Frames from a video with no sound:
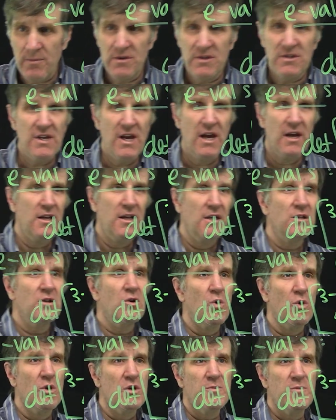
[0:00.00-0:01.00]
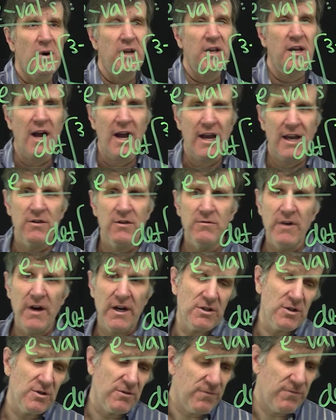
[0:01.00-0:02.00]
and see how to get the corresponding
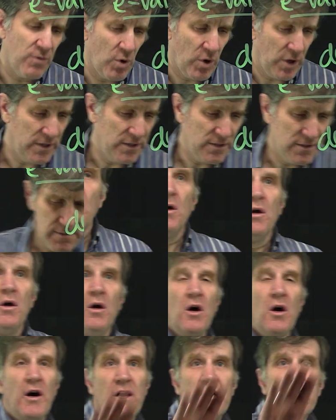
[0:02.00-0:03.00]
eigenvector for it. All